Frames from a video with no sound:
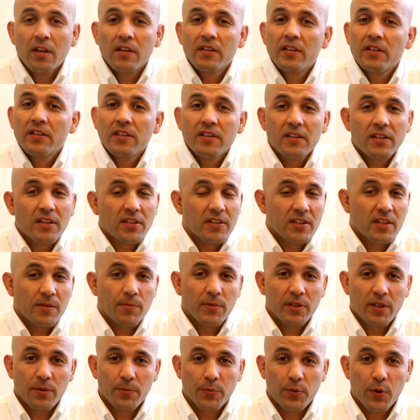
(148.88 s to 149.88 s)
This is a
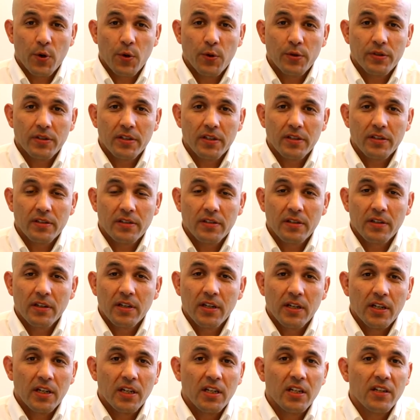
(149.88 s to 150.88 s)
similar process.
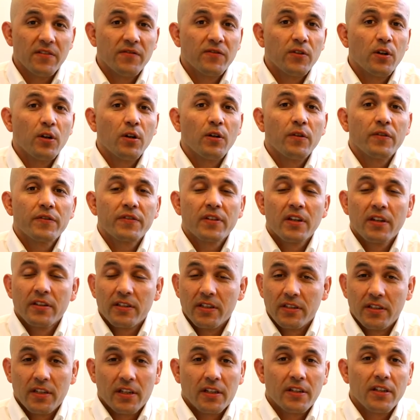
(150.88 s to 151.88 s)
It involves
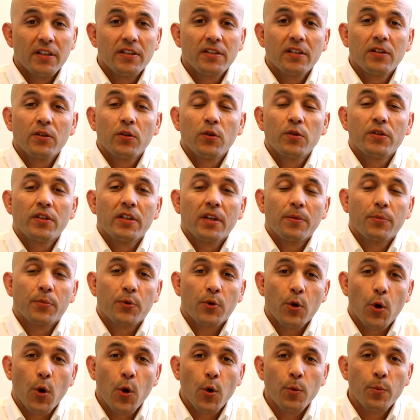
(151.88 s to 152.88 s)
the technician using a
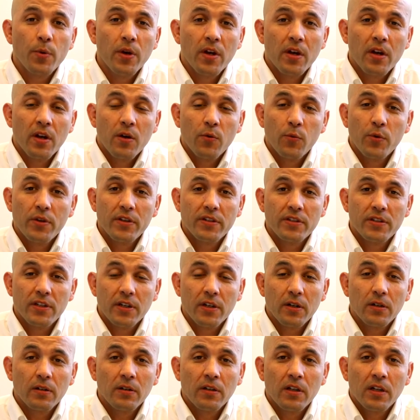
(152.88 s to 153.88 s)
probe with
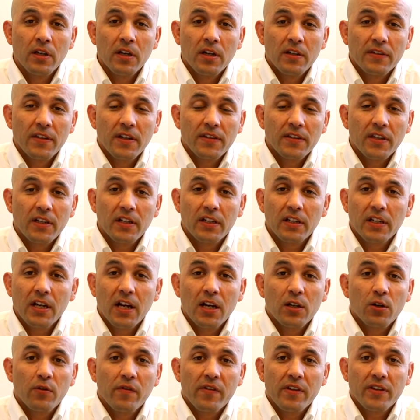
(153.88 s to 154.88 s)
gel that they
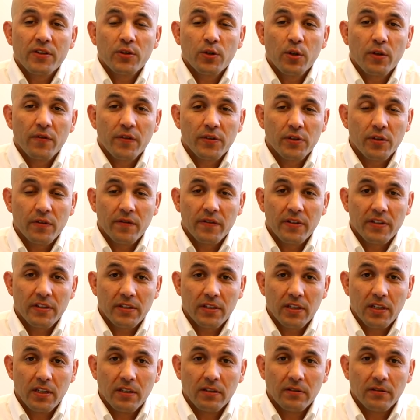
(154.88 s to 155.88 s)
glide over the surface of the
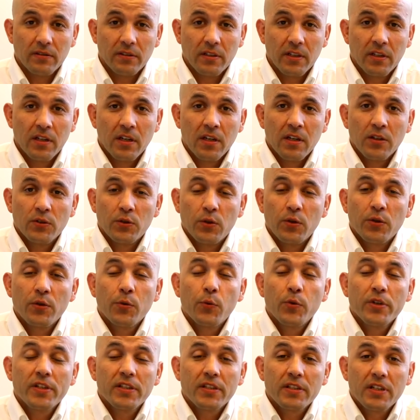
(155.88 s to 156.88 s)
skin,
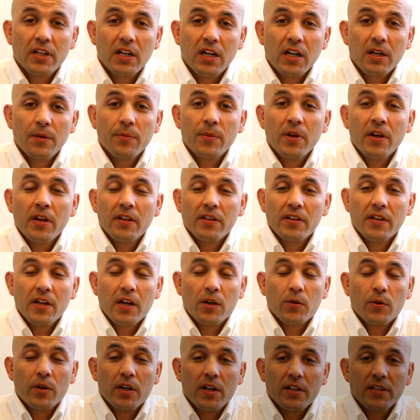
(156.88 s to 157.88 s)
during which time they
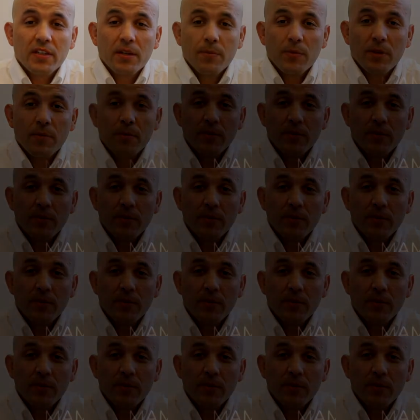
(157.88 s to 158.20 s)
acquire some